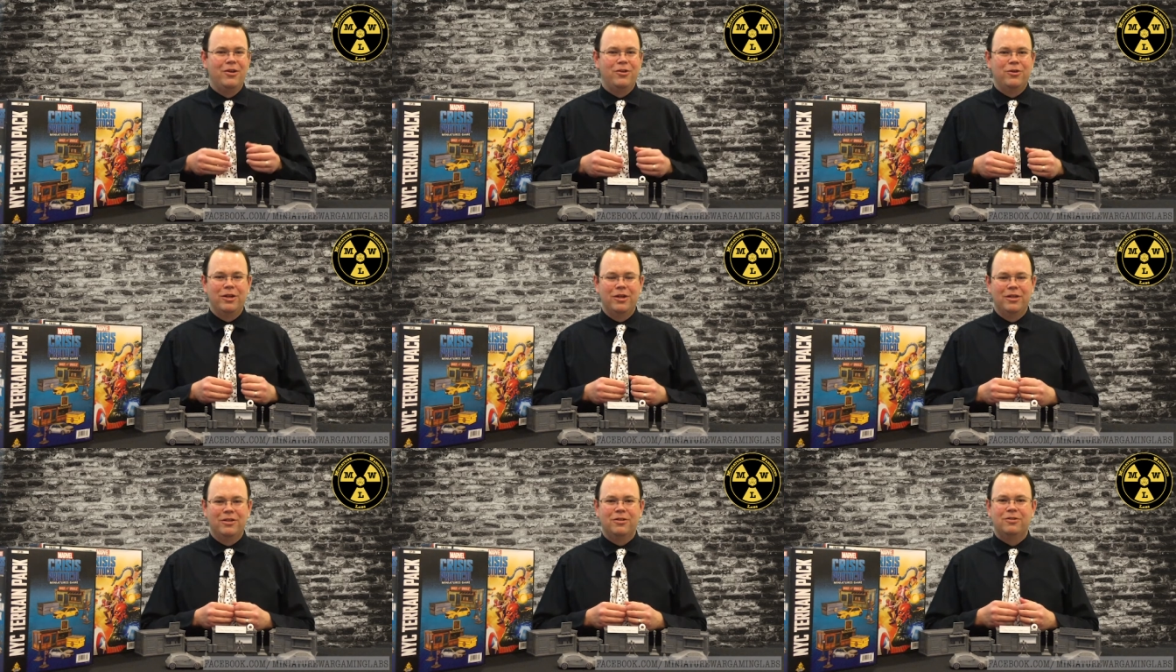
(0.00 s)
You
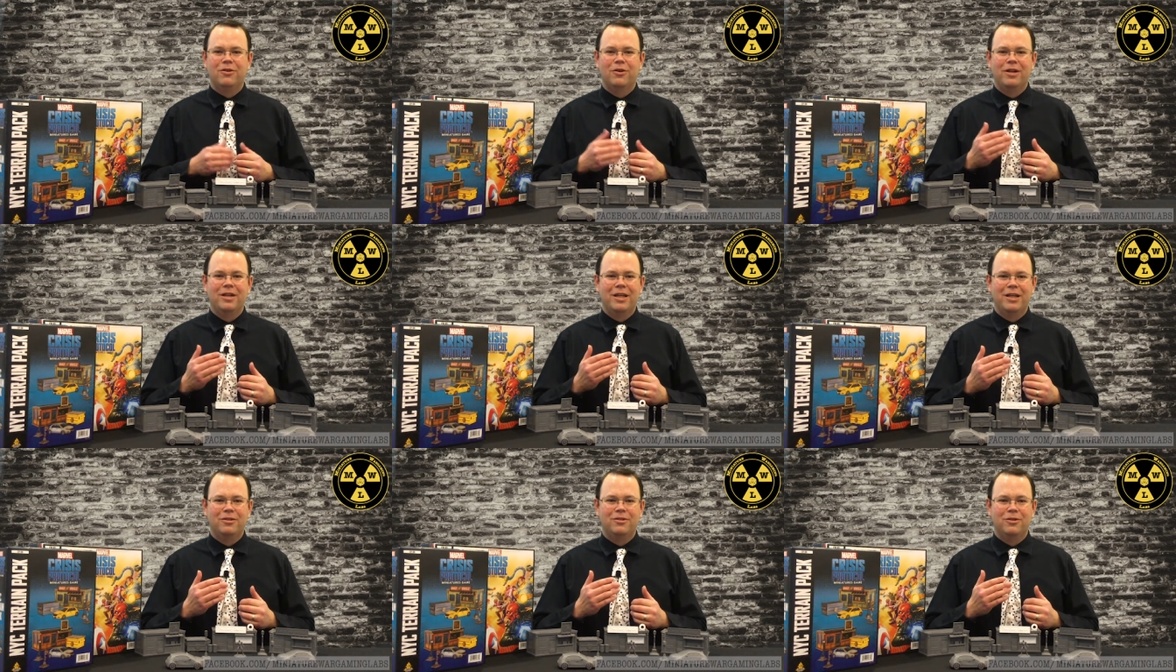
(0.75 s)
could turn it
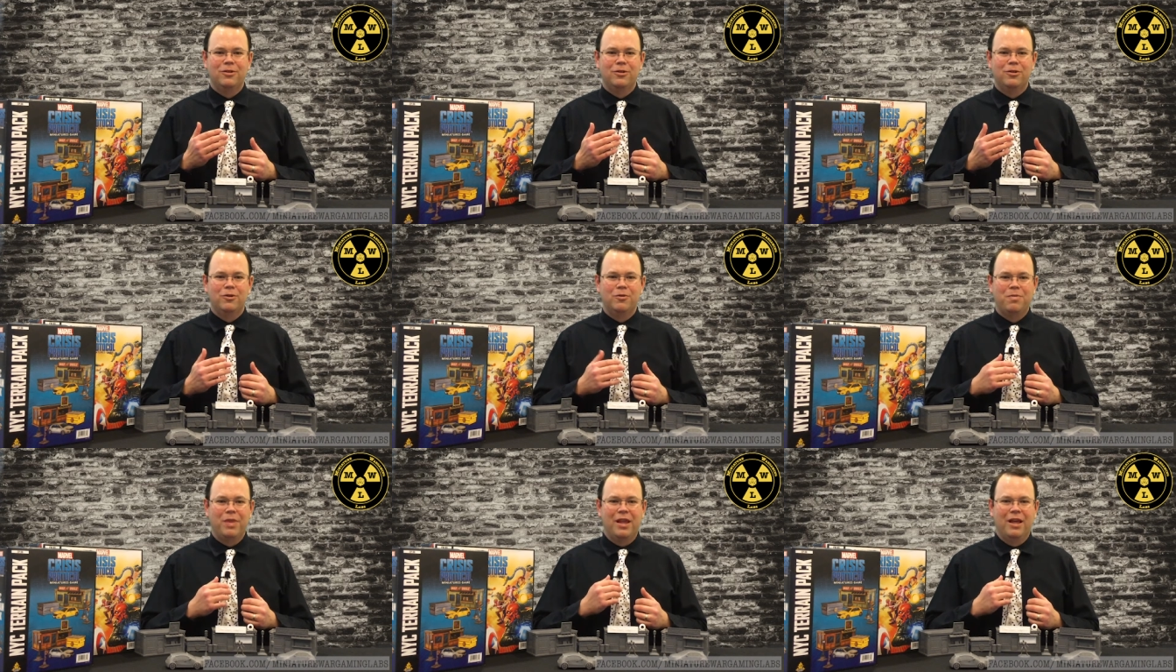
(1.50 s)
into,
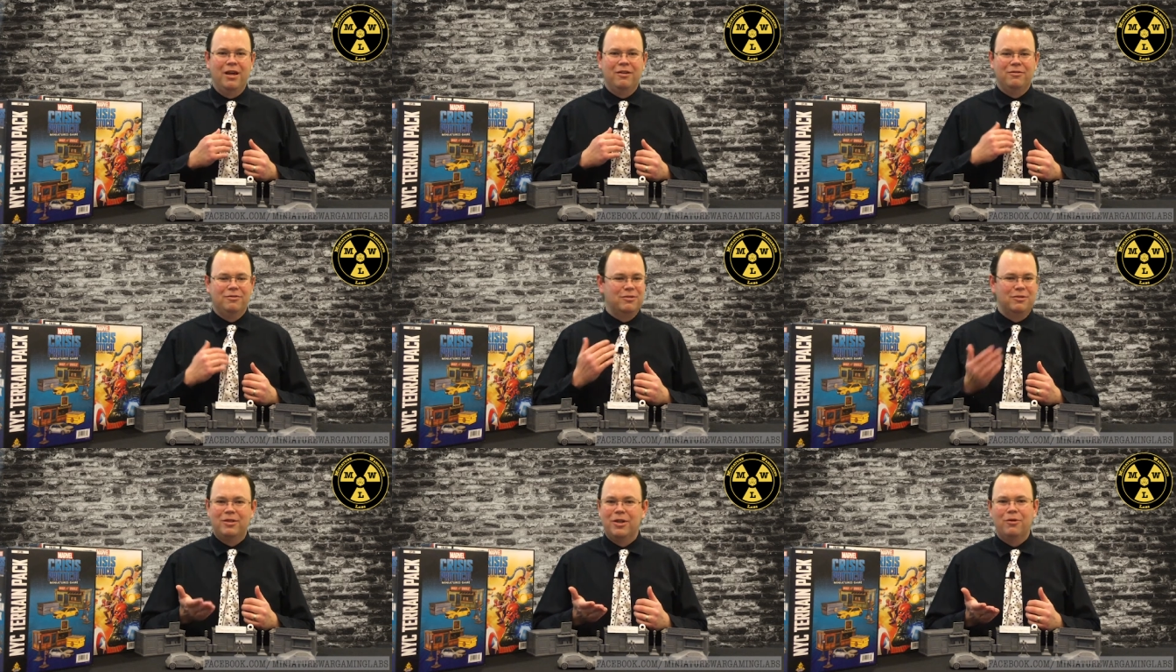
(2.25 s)

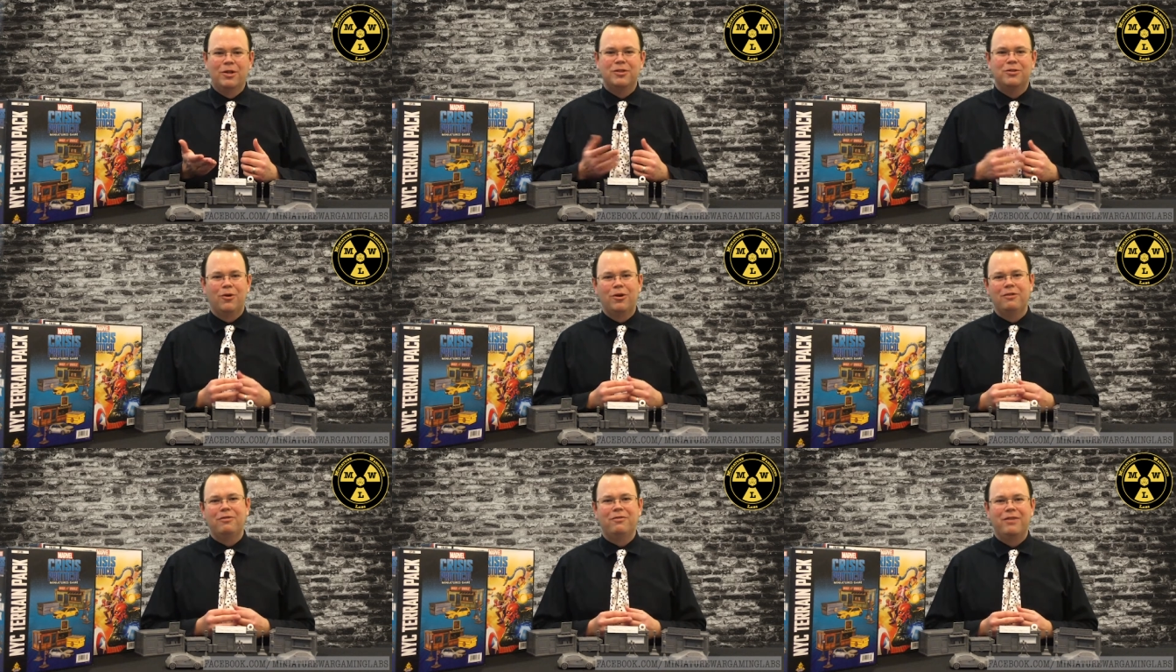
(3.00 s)
you know, a store in
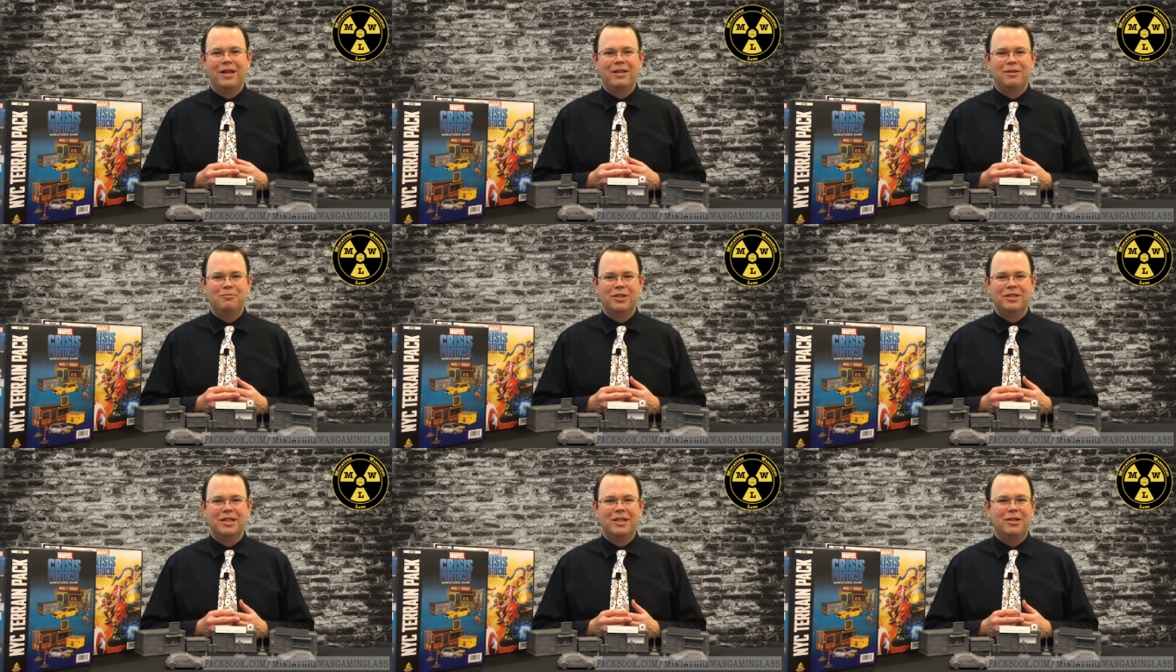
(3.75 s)
a favela in
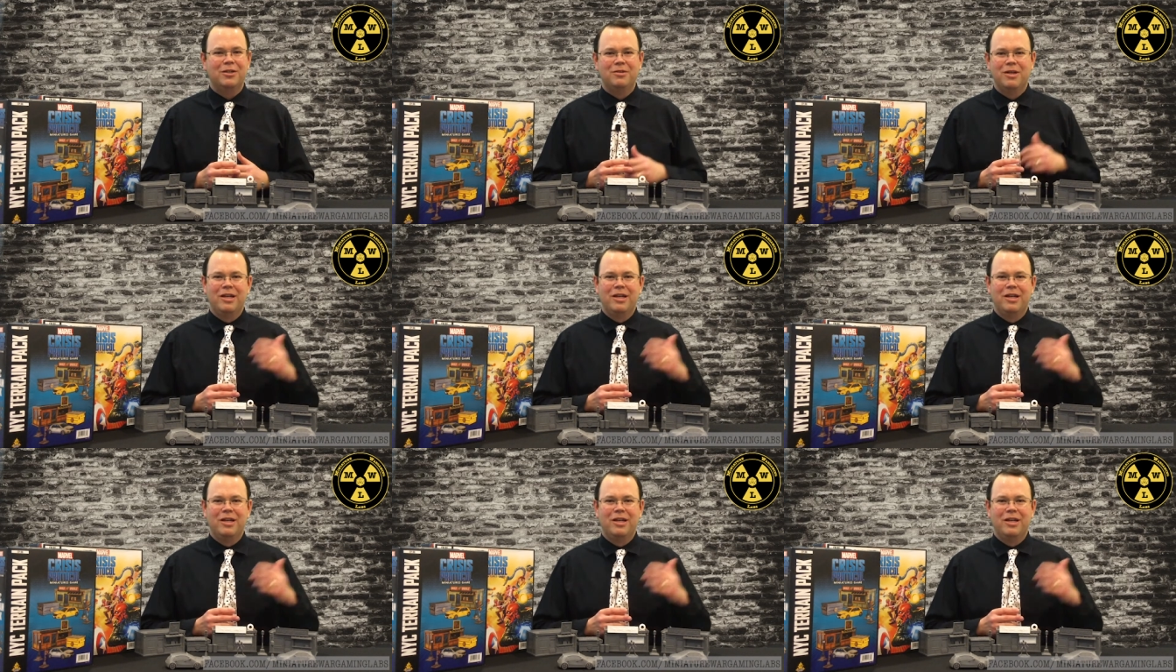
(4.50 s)
Brazil,